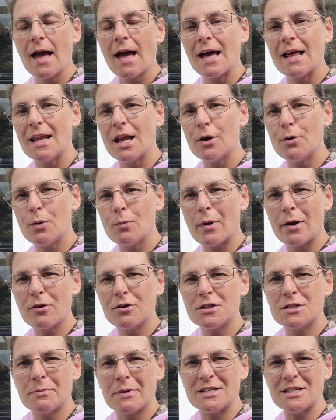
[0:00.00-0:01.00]
Hello and
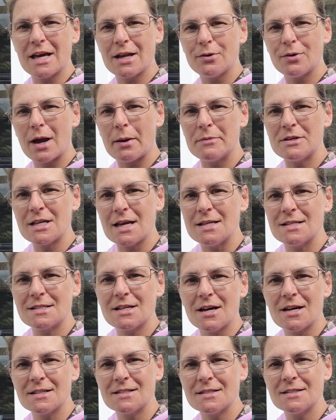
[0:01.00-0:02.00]
welcome to my channel, Emma Jane's
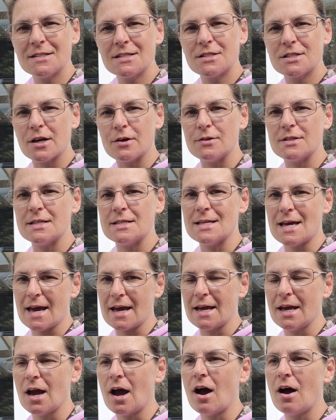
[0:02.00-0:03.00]
Garden. So
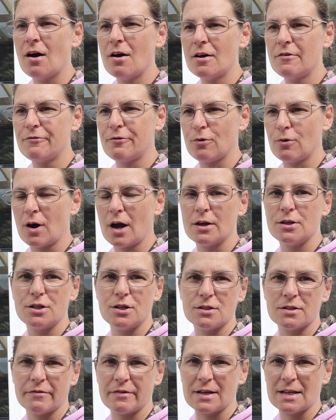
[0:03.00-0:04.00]
today I thought I'd
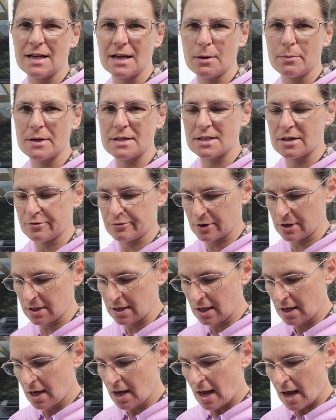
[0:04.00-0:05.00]
do something a little bit different,
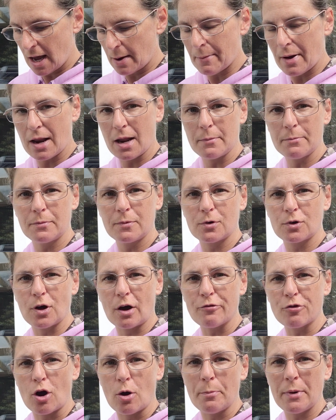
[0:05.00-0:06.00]
and
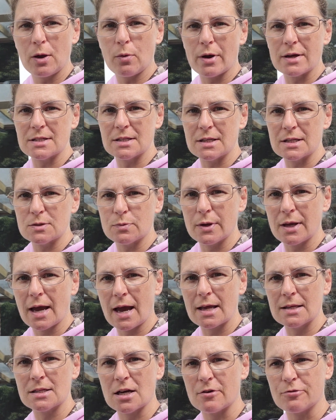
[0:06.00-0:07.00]
I've got a big wedding this
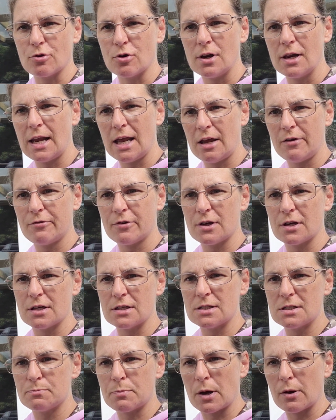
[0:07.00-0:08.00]
weekend. I've got
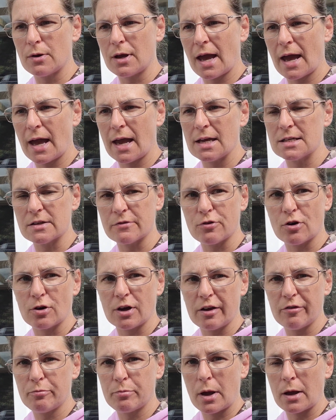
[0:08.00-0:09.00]
levers, bouquets, I've got
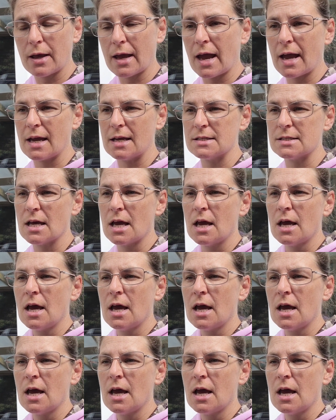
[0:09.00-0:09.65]
gift bouquets.